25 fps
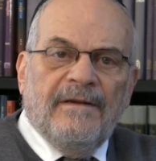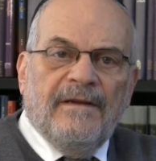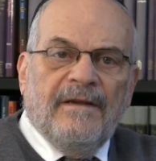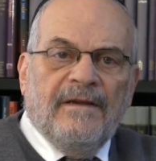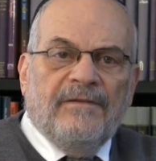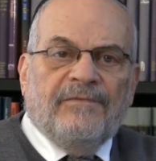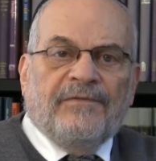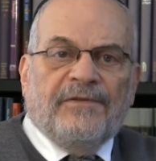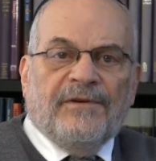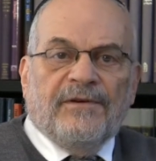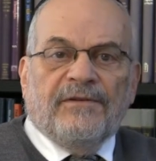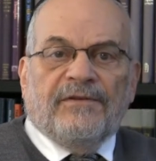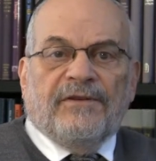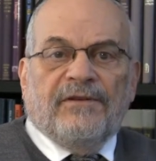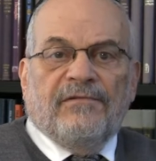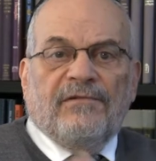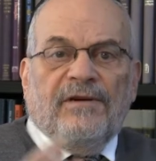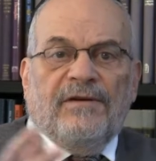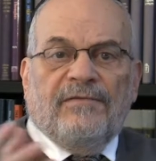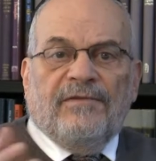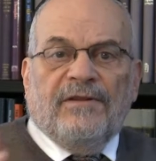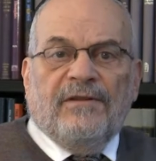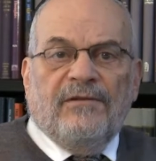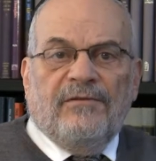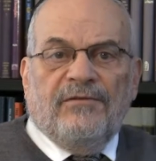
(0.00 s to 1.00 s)
At first, the
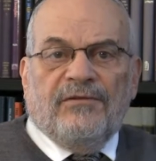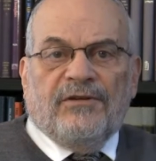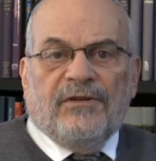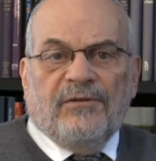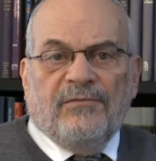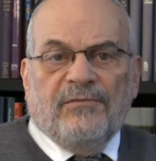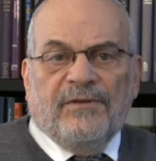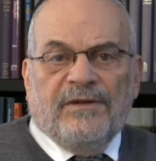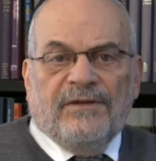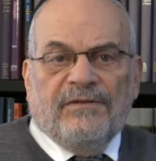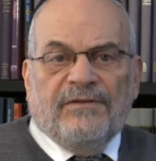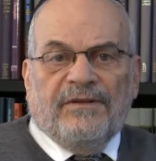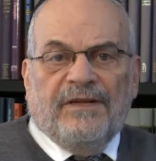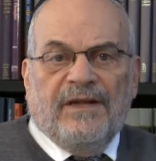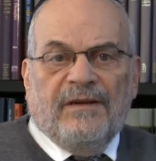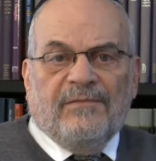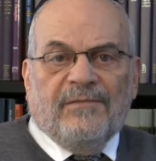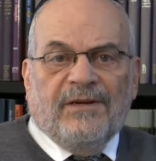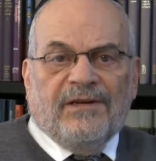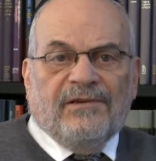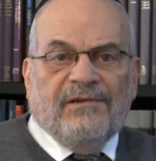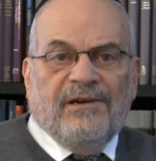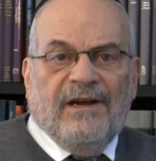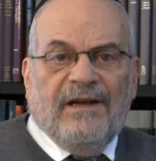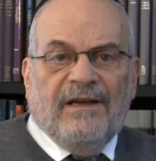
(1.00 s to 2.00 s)
revolution was
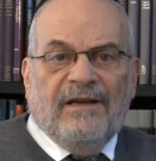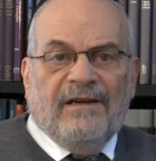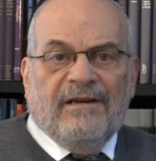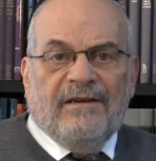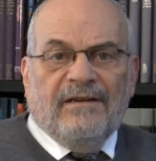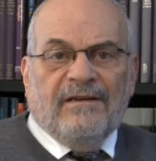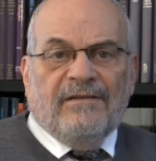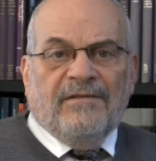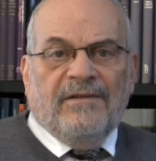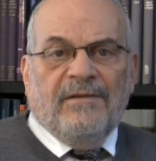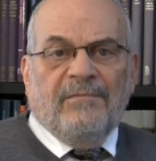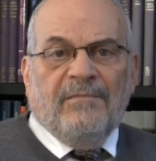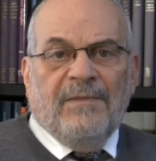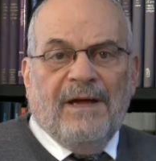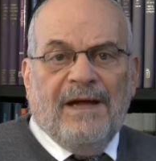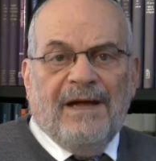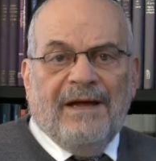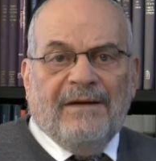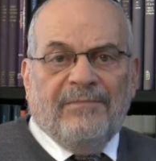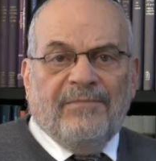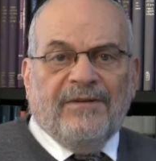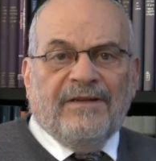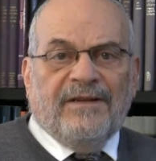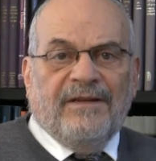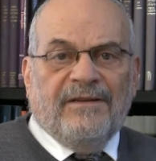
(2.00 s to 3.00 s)
democratic. The
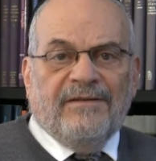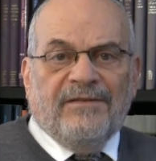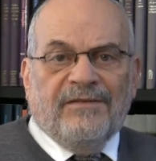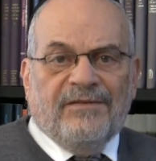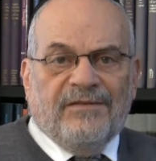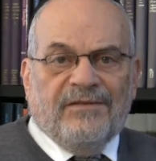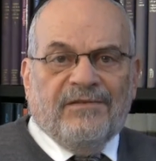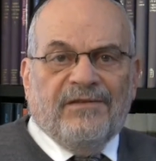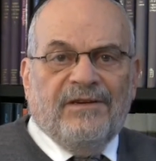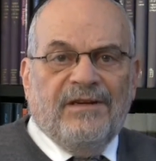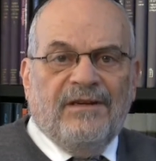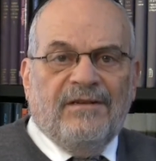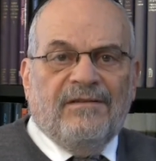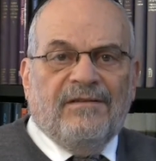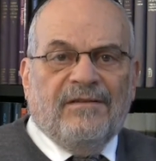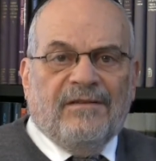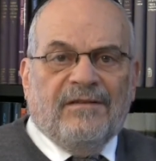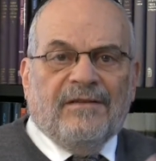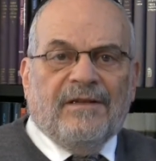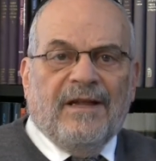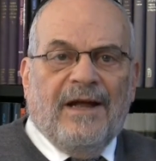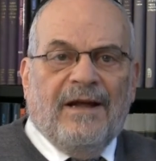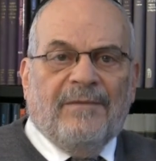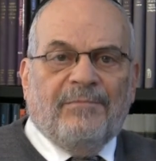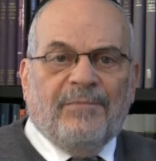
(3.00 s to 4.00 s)
mobs on the
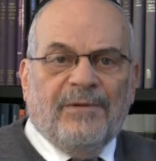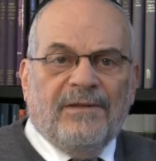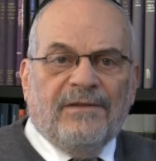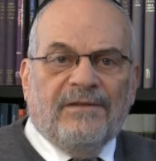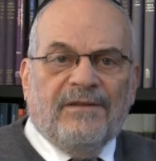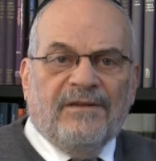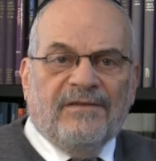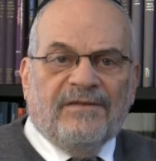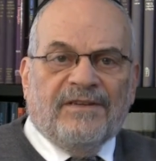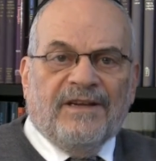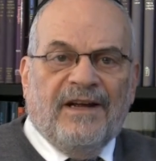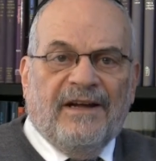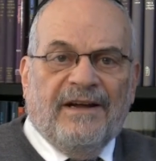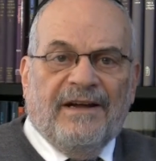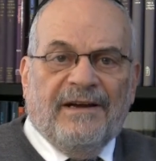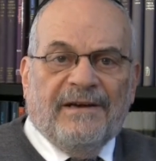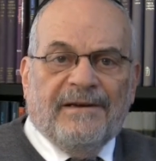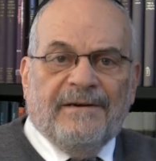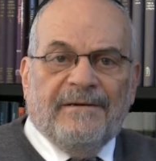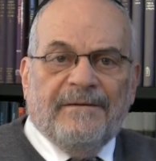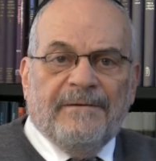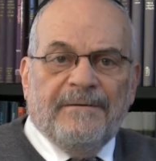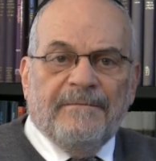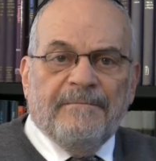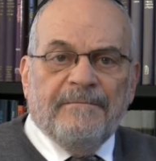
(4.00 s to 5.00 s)
street toppled the
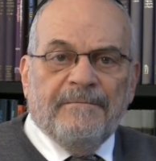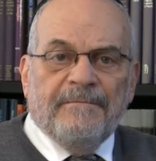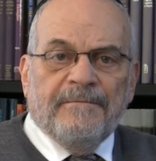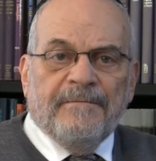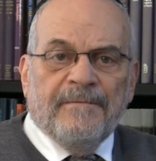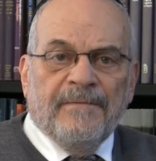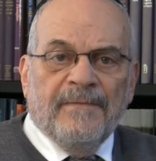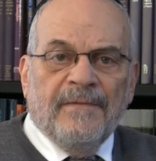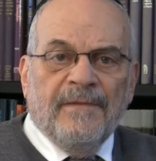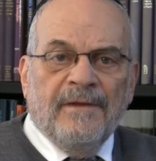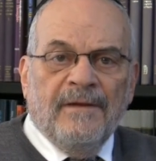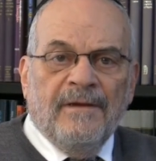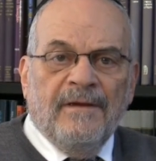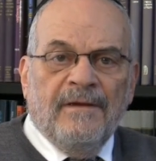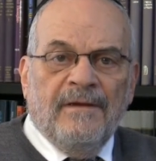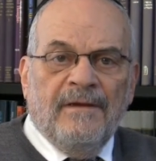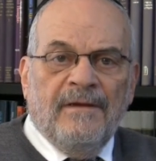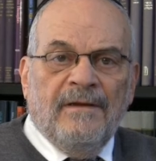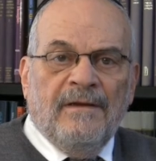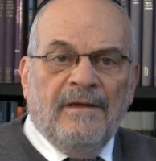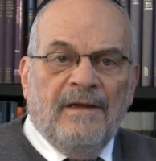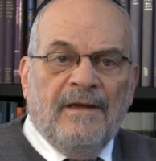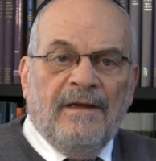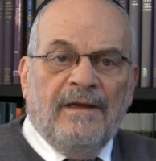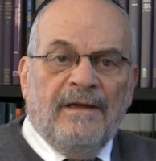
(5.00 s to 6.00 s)
Tsar,
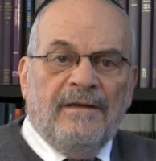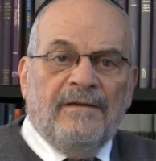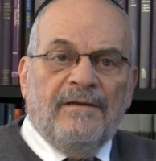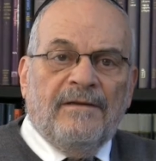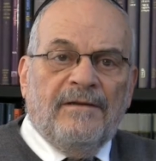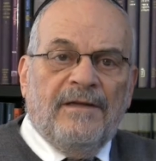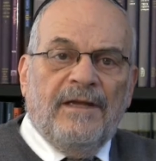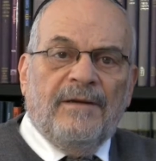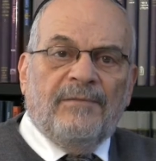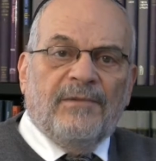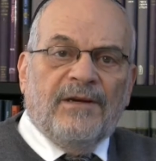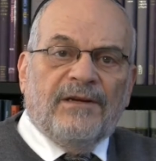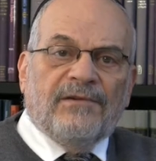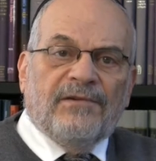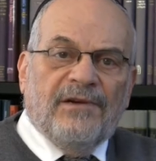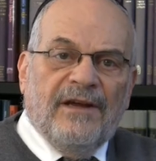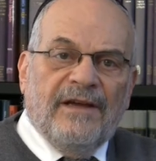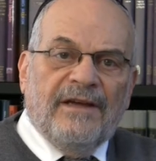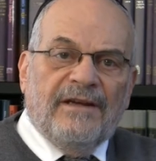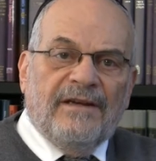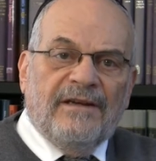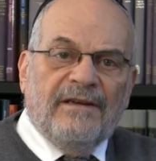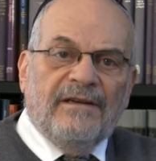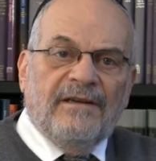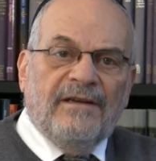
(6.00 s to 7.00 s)
and a
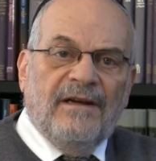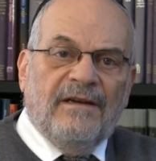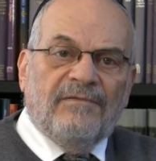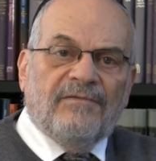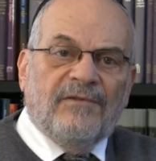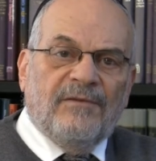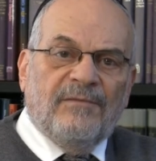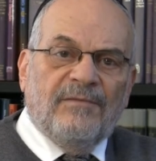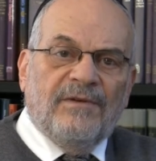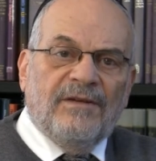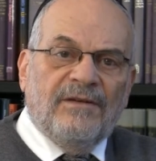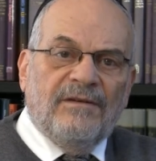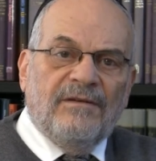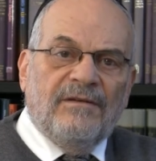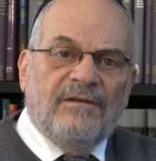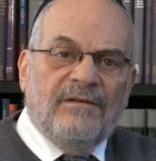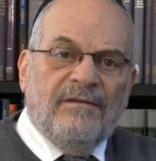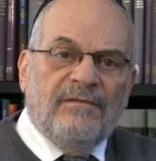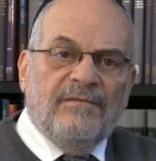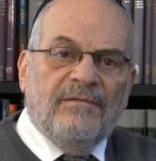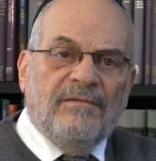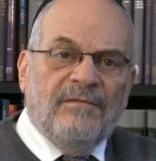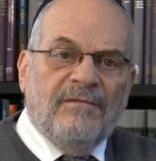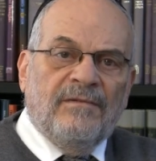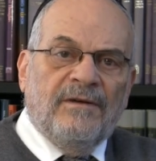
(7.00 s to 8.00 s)
democratic government
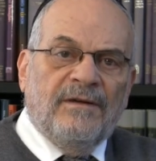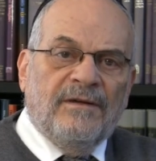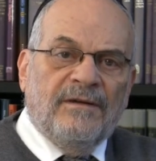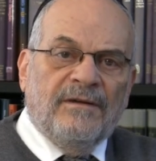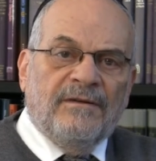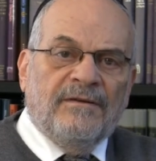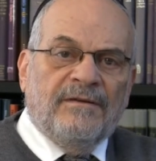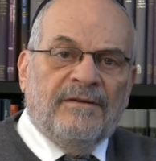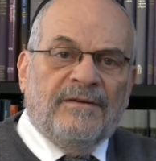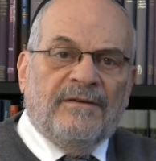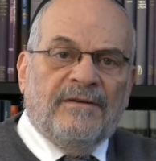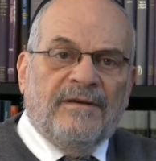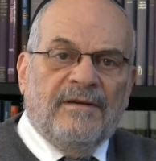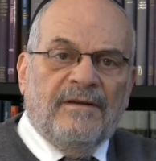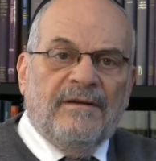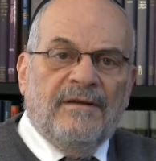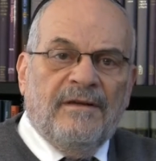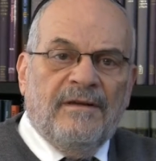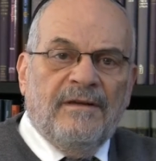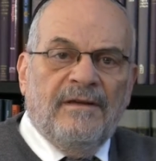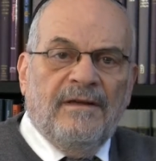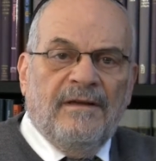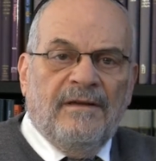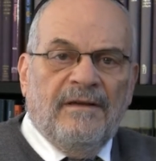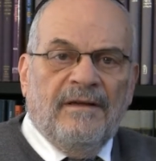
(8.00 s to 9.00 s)
was
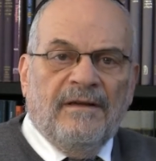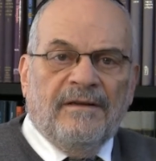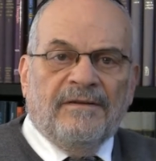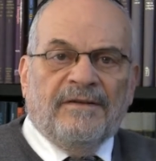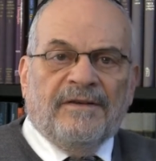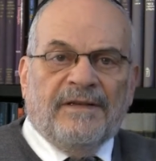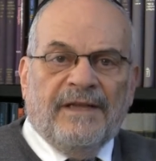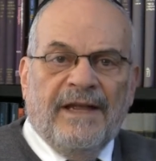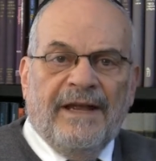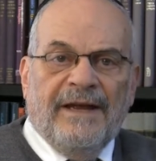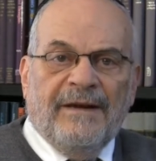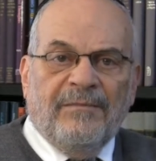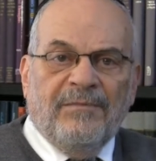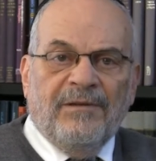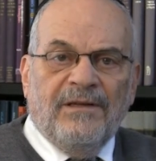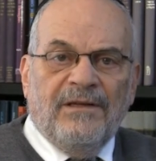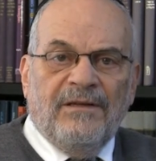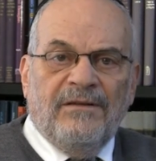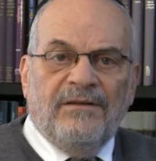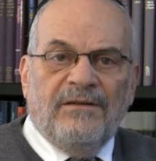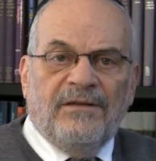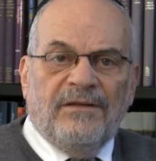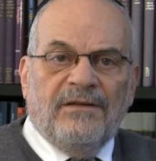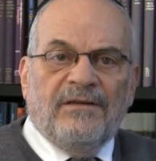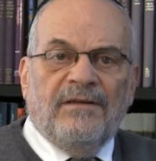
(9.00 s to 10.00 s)

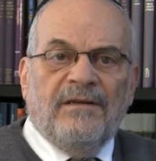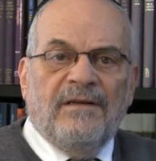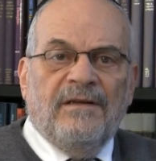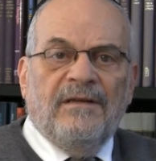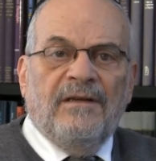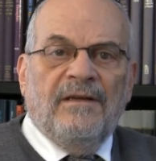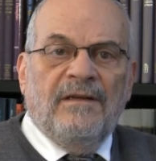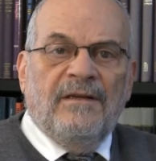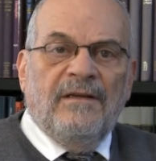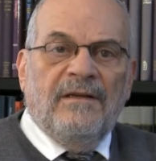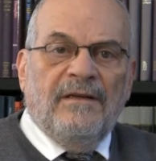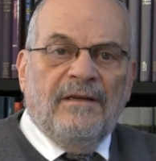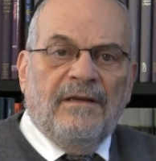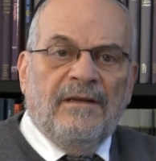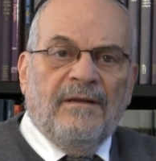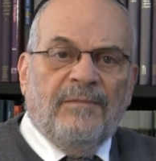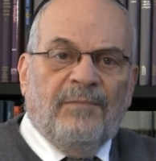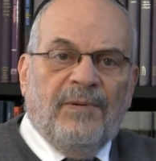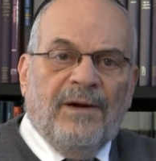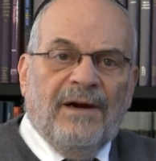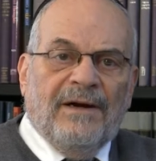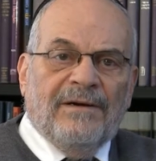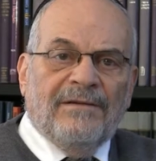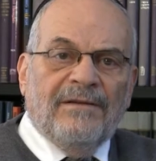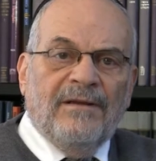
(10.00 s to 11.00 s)
established, a
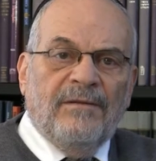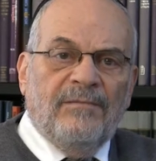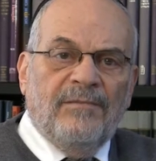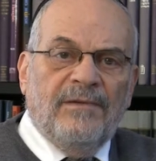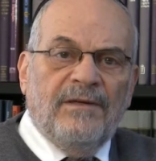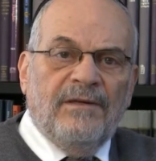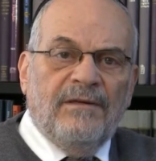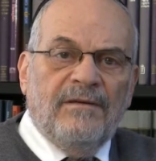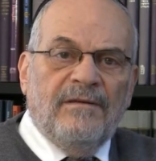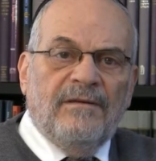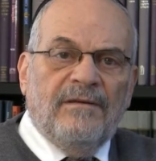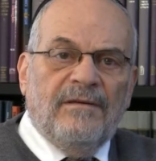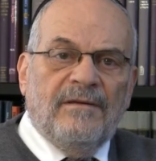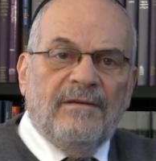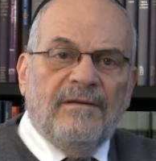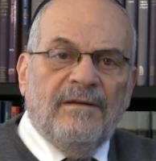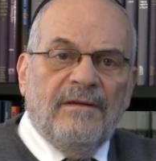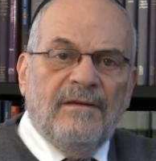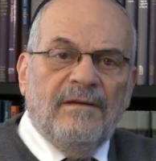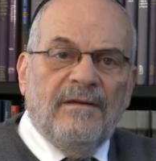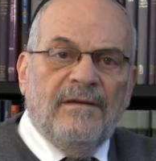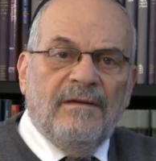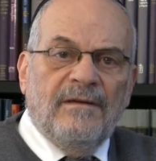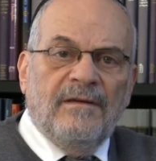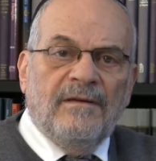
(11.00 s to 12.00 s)
parliament,
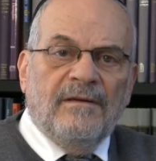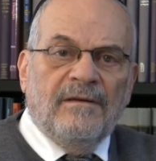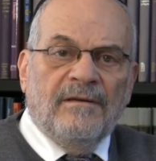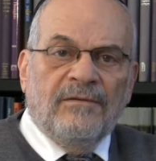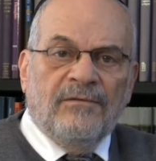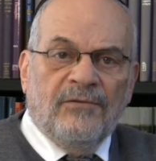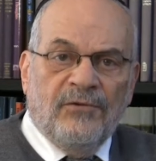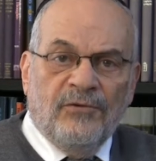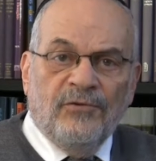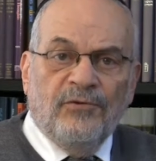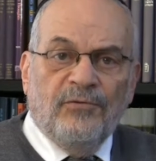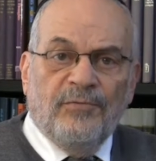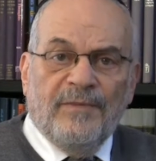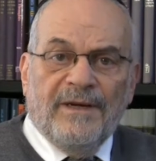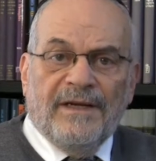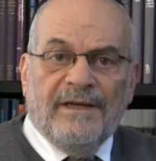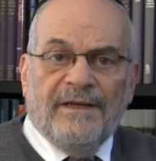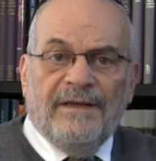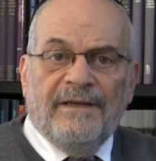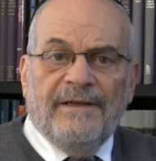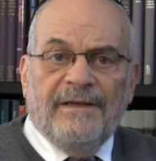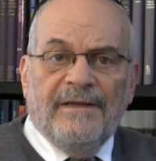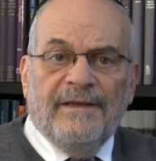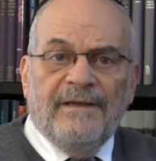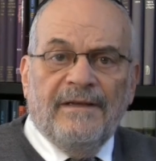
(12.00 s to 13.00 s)
a
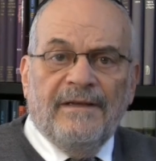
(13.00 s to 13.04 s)
Duma,